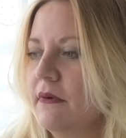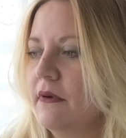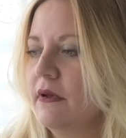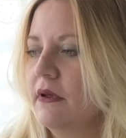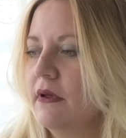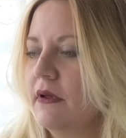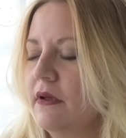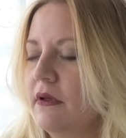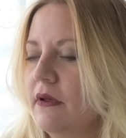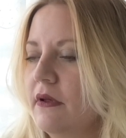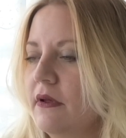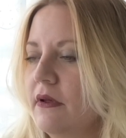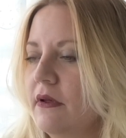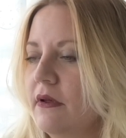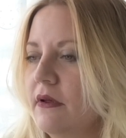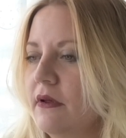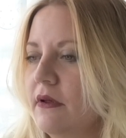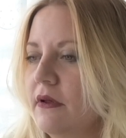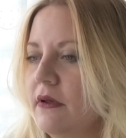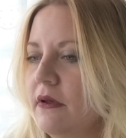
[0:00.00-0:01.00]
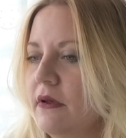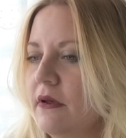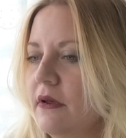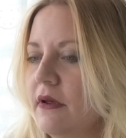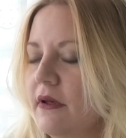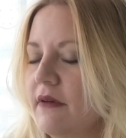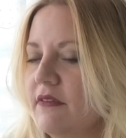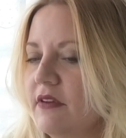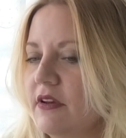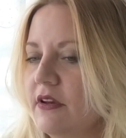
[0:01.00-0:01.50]
What
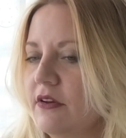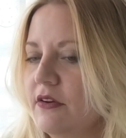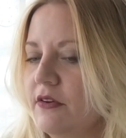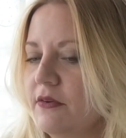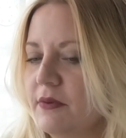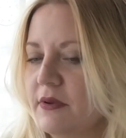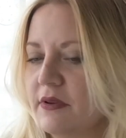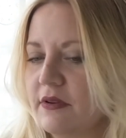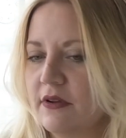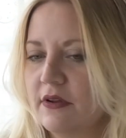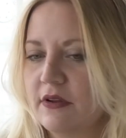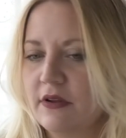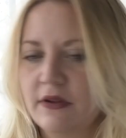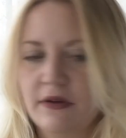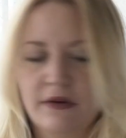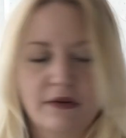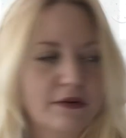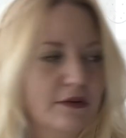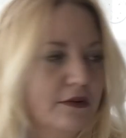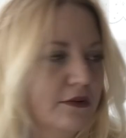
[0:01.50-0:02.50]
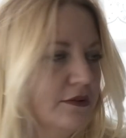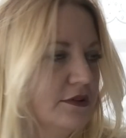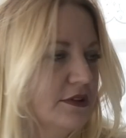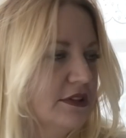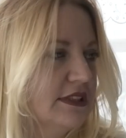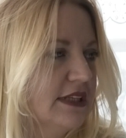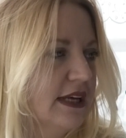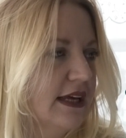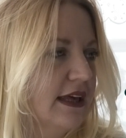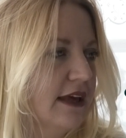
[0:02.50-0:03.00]
to do with
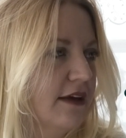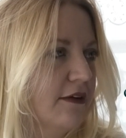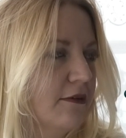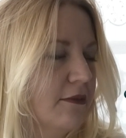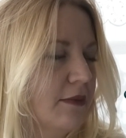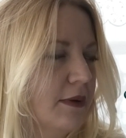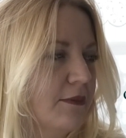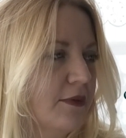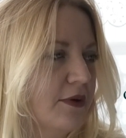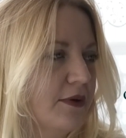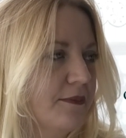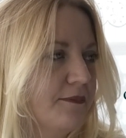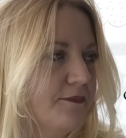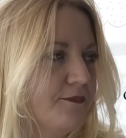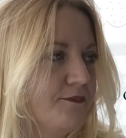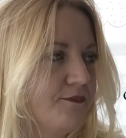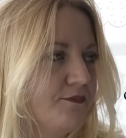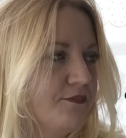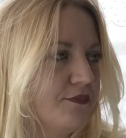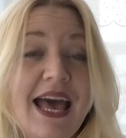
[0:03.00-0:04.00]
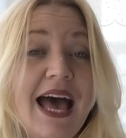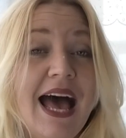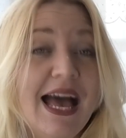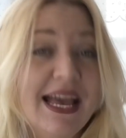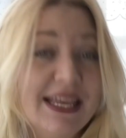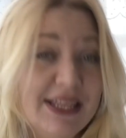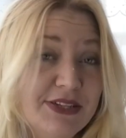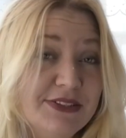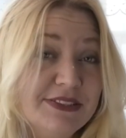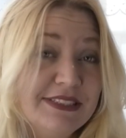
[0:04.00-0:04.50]
clothes? I can't remember.
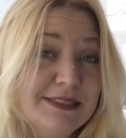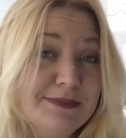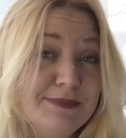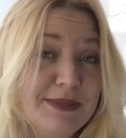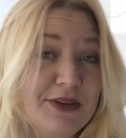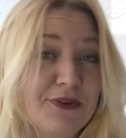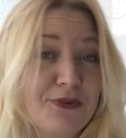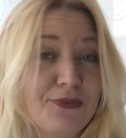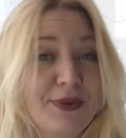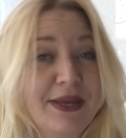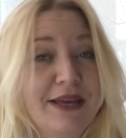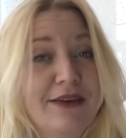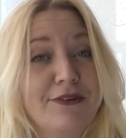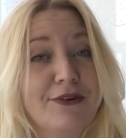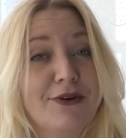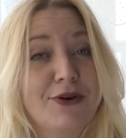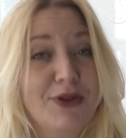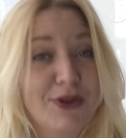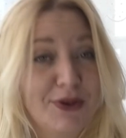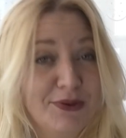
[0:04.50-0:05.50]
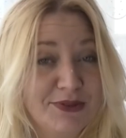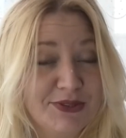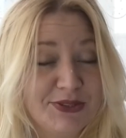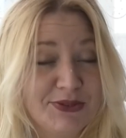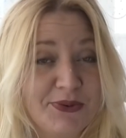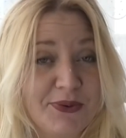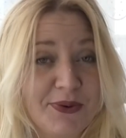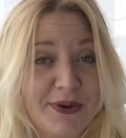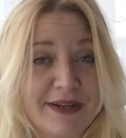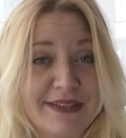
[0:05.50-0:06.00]
I used to be a real clothes
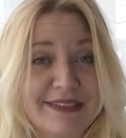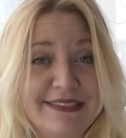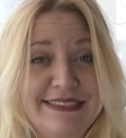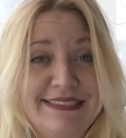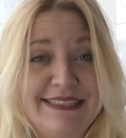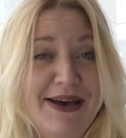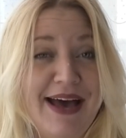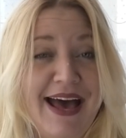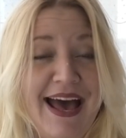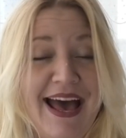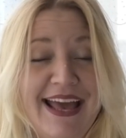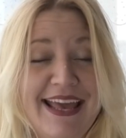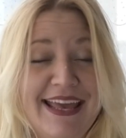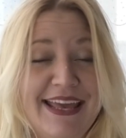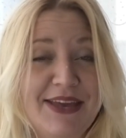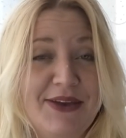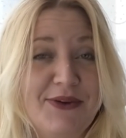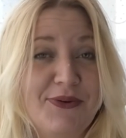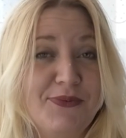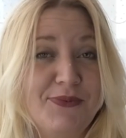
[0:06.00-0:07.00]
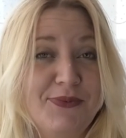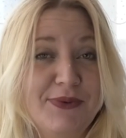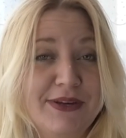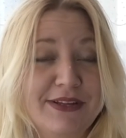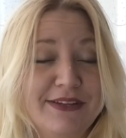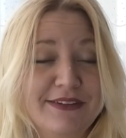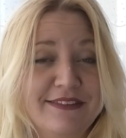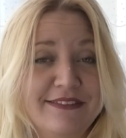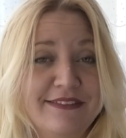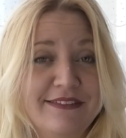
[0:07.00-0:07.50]
horse. I
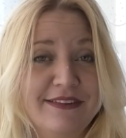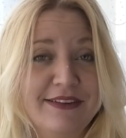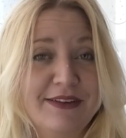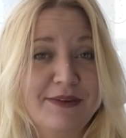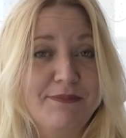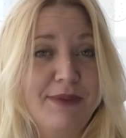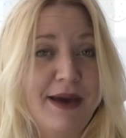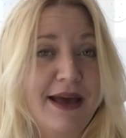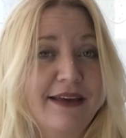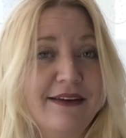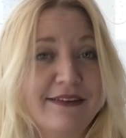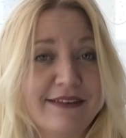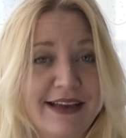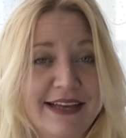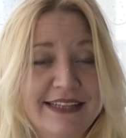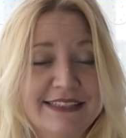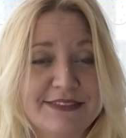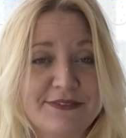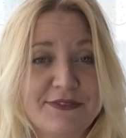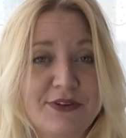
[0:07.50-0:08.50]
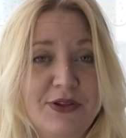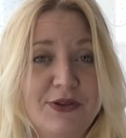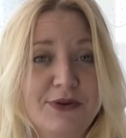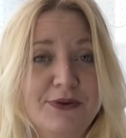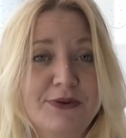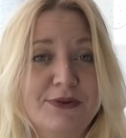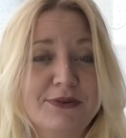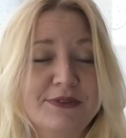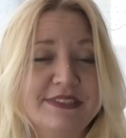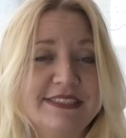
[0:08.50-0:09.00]
would buy all kinds of
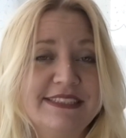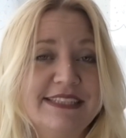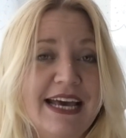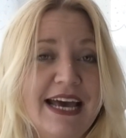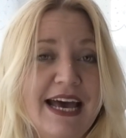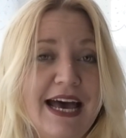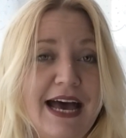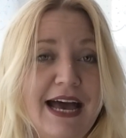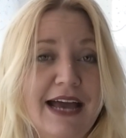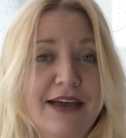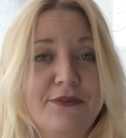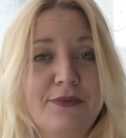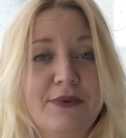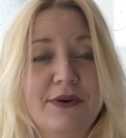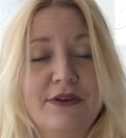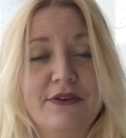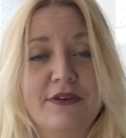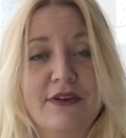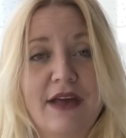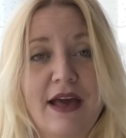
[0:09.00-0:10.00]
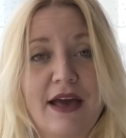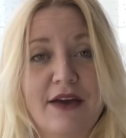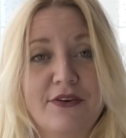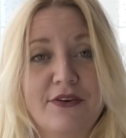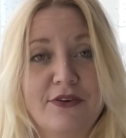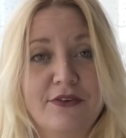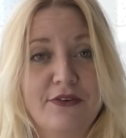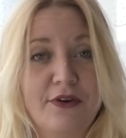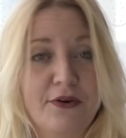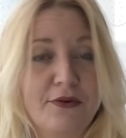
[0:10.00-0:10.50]
clothes. I would
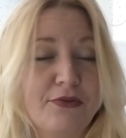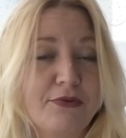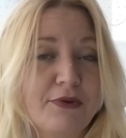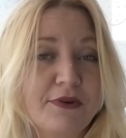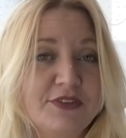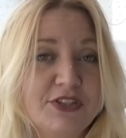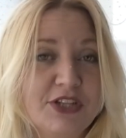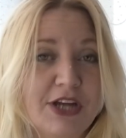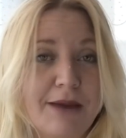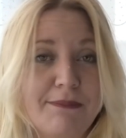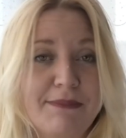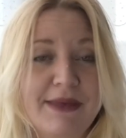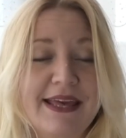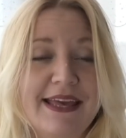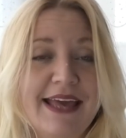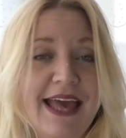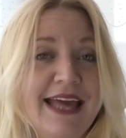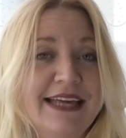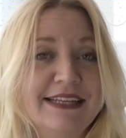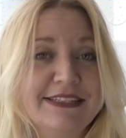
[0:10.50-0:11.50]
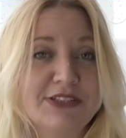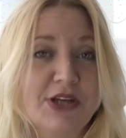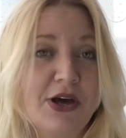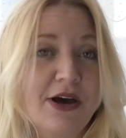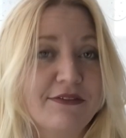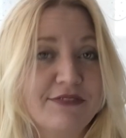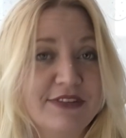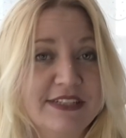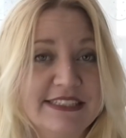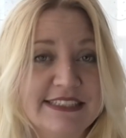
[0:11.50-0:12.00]
go thrift shopping as
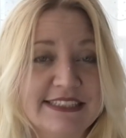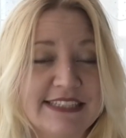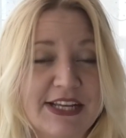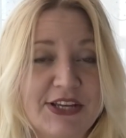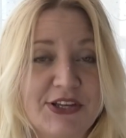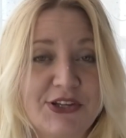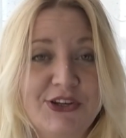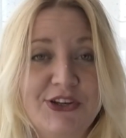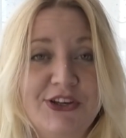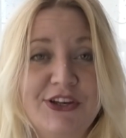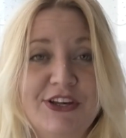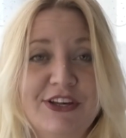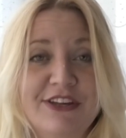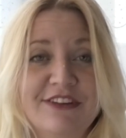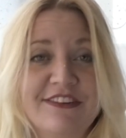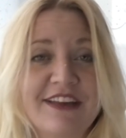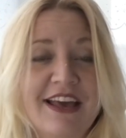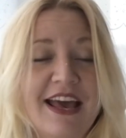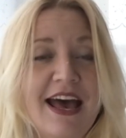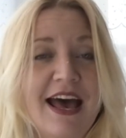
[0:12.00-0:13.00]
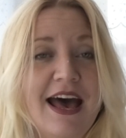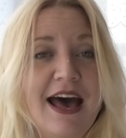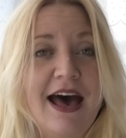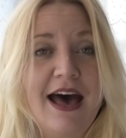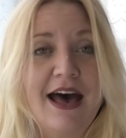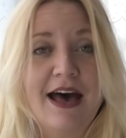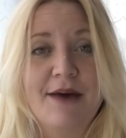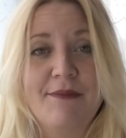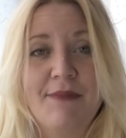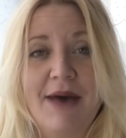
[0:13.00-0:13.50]
often as I could.
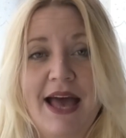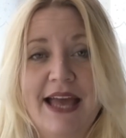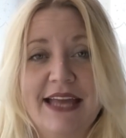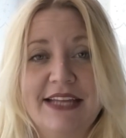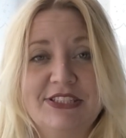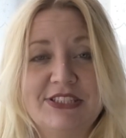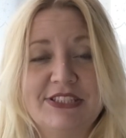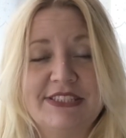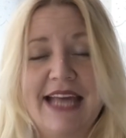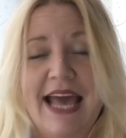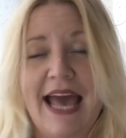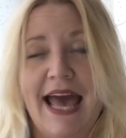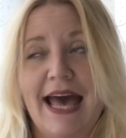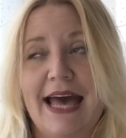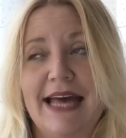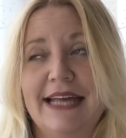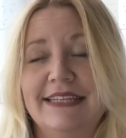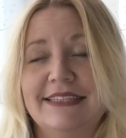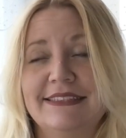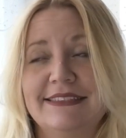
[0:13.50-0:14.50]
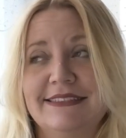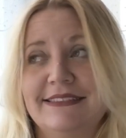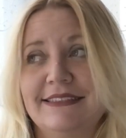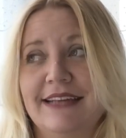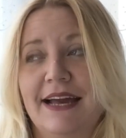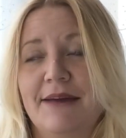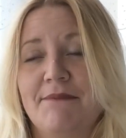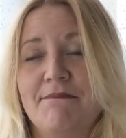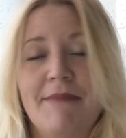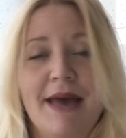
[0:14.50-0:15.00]
I just had
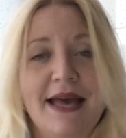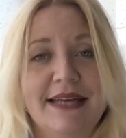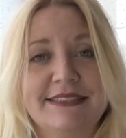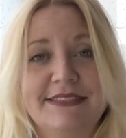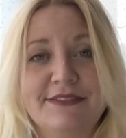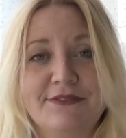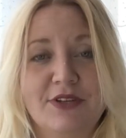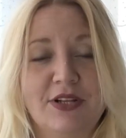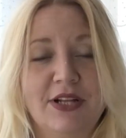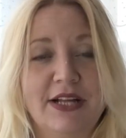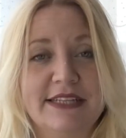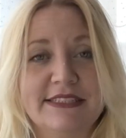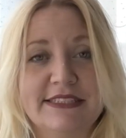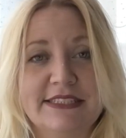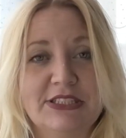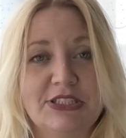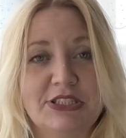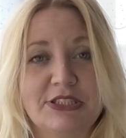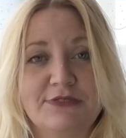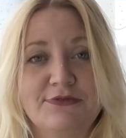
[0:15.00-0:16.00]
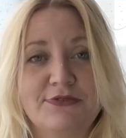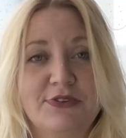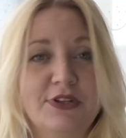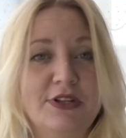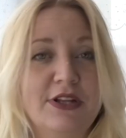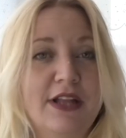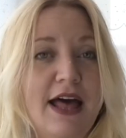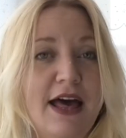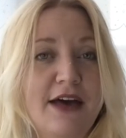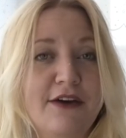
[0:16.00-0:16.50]
a massive closet just
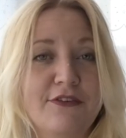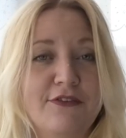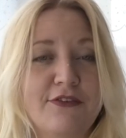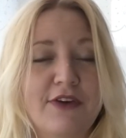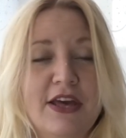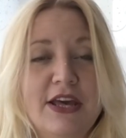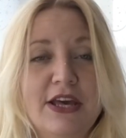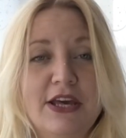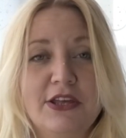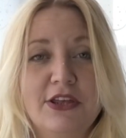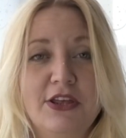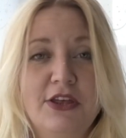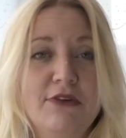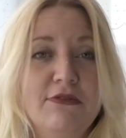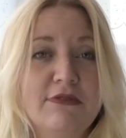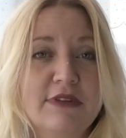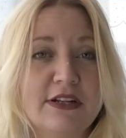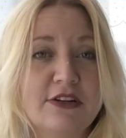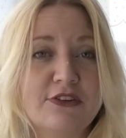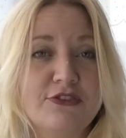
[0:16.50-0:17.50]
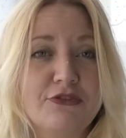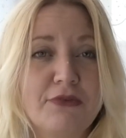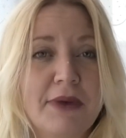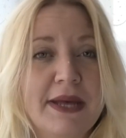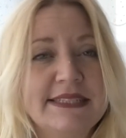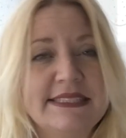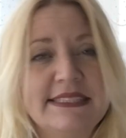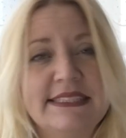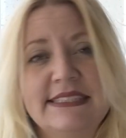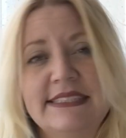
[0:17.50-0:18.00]
full of cute little
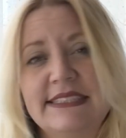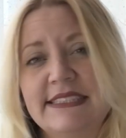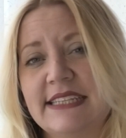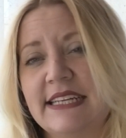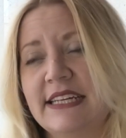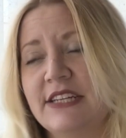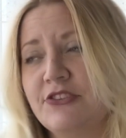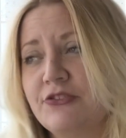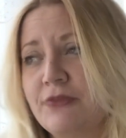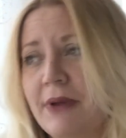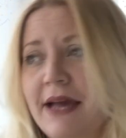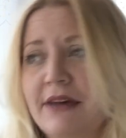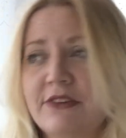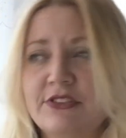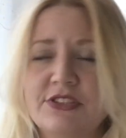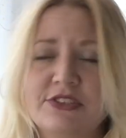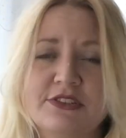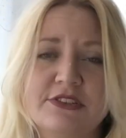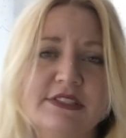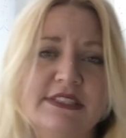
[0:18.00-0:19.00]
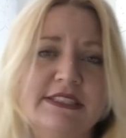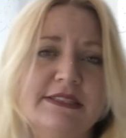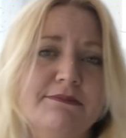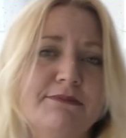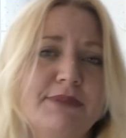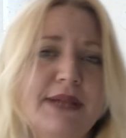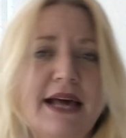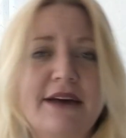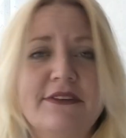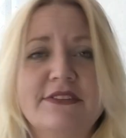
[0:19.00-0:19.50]
dresses and trousers and
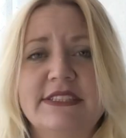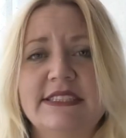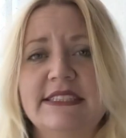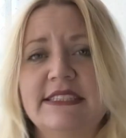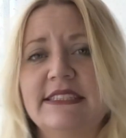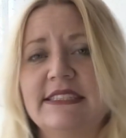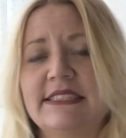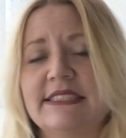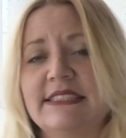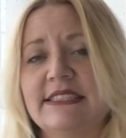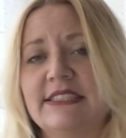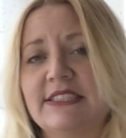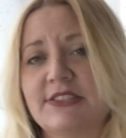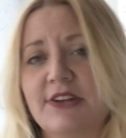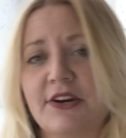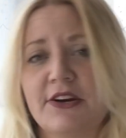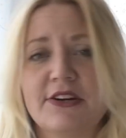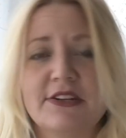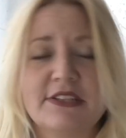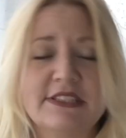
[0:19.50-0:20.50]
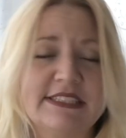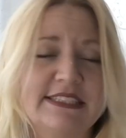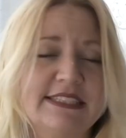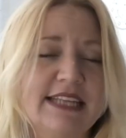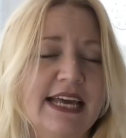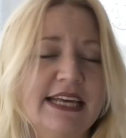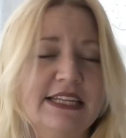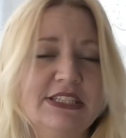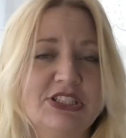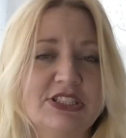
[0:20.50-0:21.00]
blouses and skirts
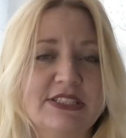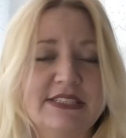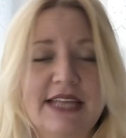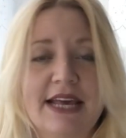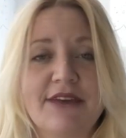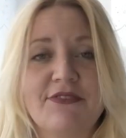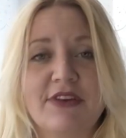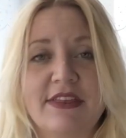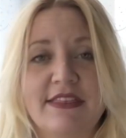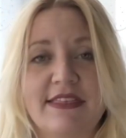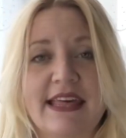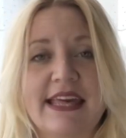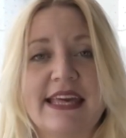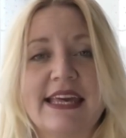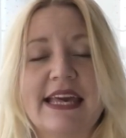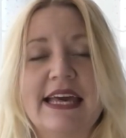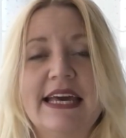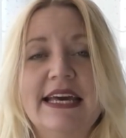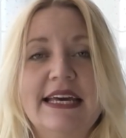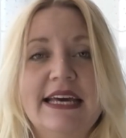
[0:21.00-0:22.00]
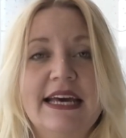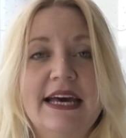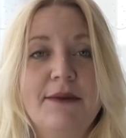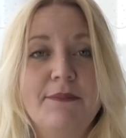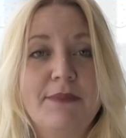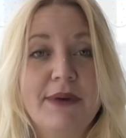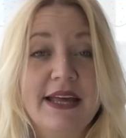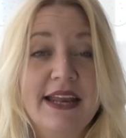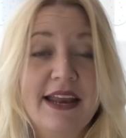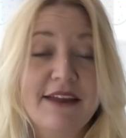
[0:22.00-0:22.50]
and just everything.
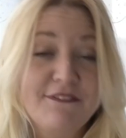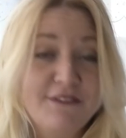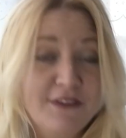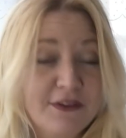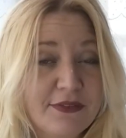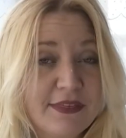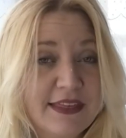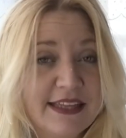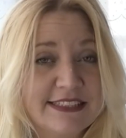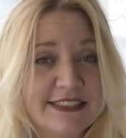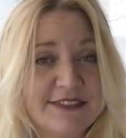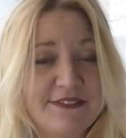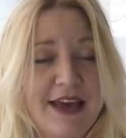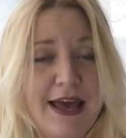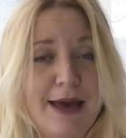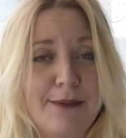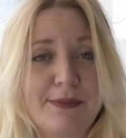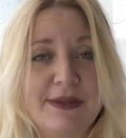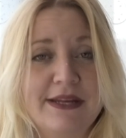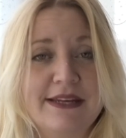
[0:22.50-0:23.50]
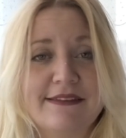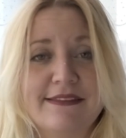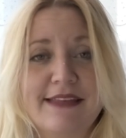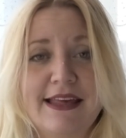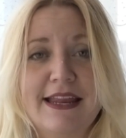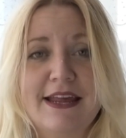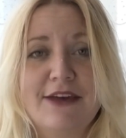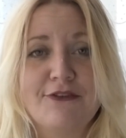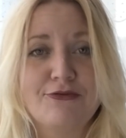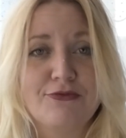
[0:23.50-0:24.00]
But a few things have happened
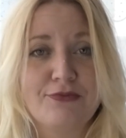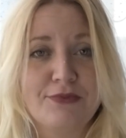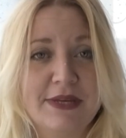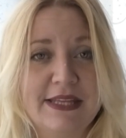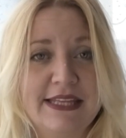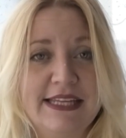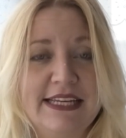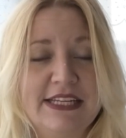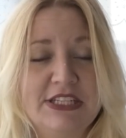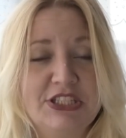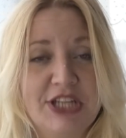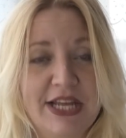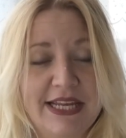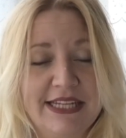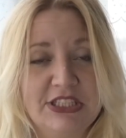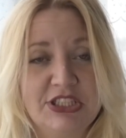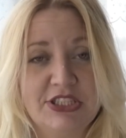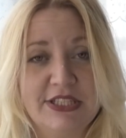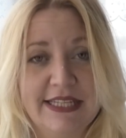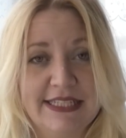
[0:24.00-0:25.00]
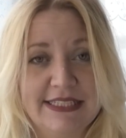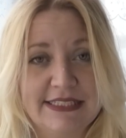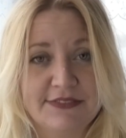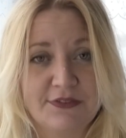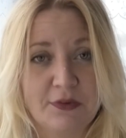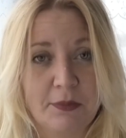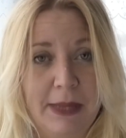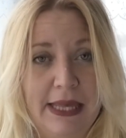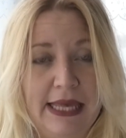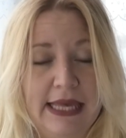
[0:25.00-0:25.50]
that have really changed things
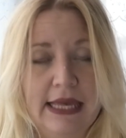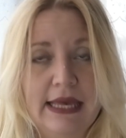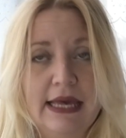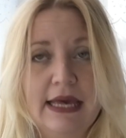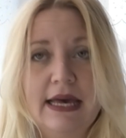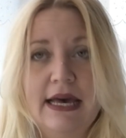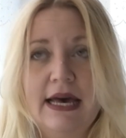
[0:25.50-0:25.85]
for me.